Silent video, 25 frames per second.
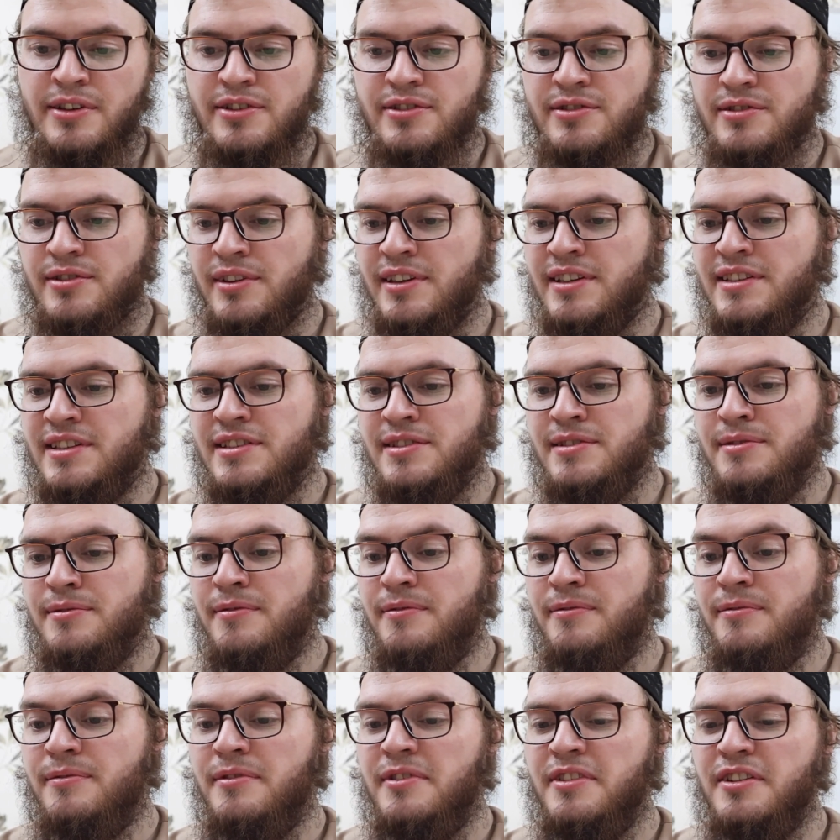So this is
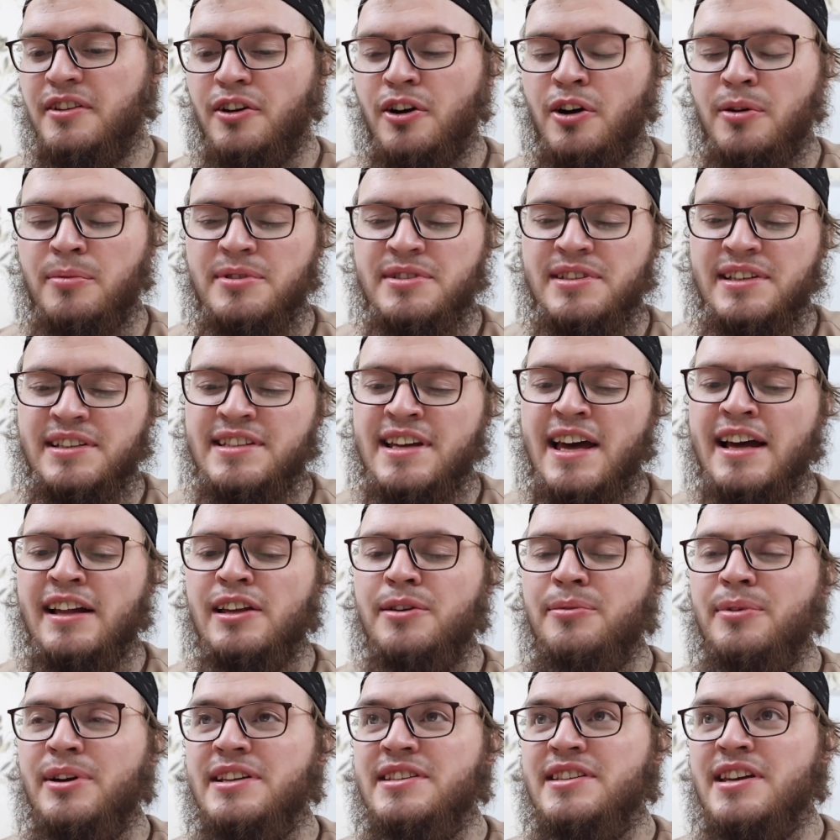almost exactly
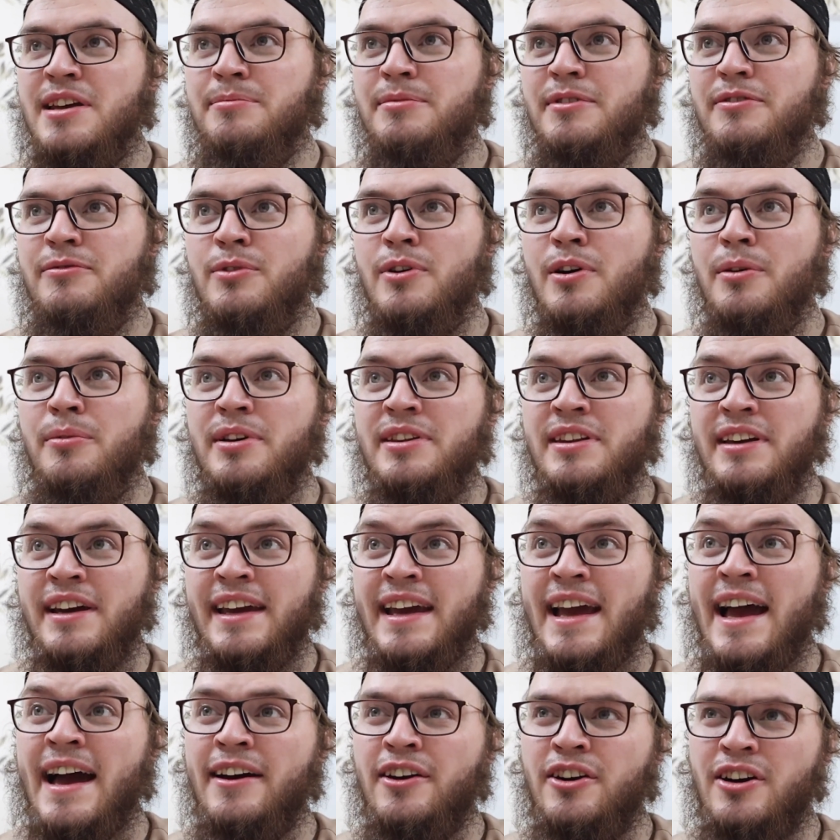what he said before with
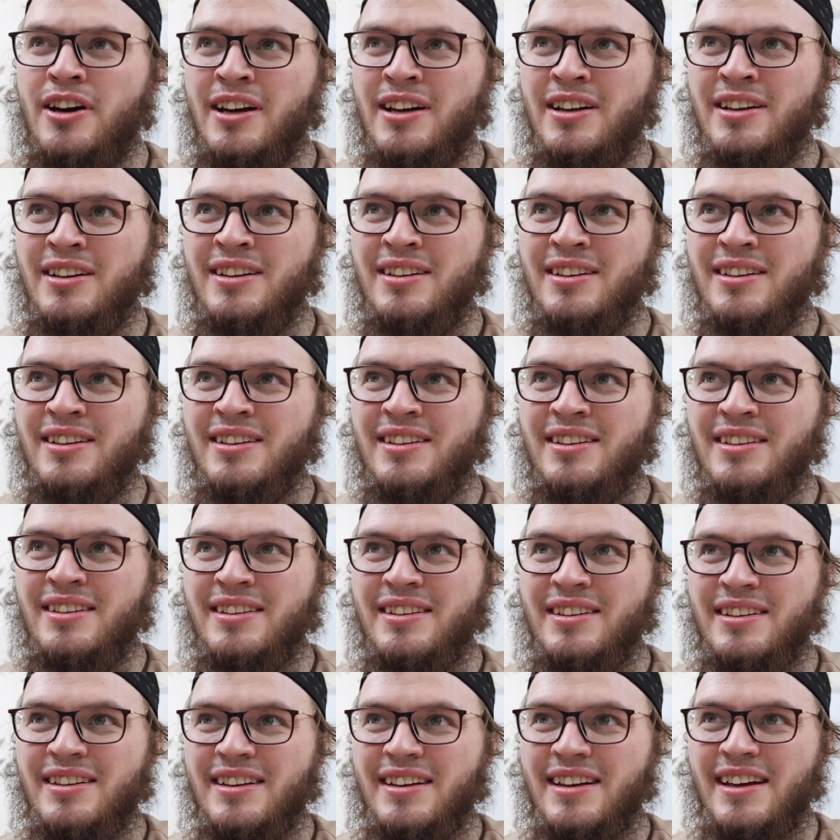iyara,
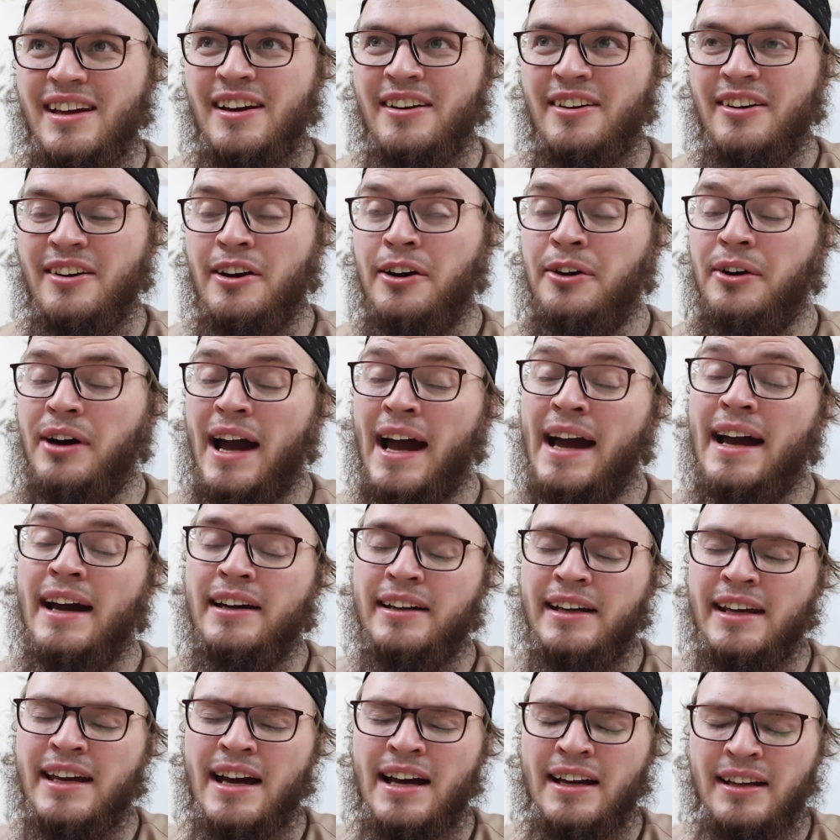or
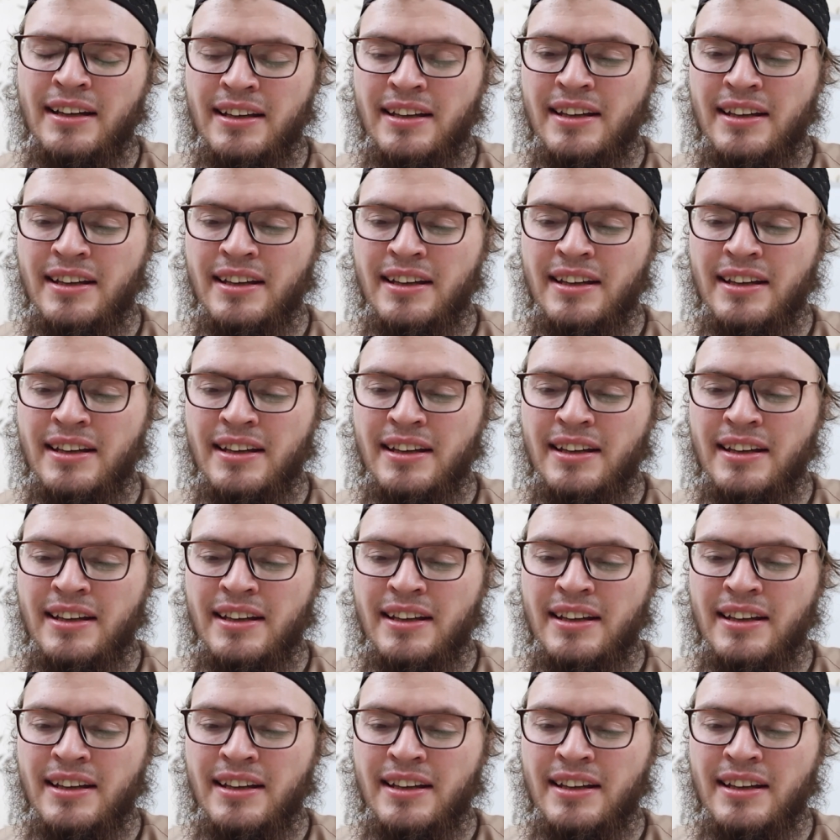ayariya.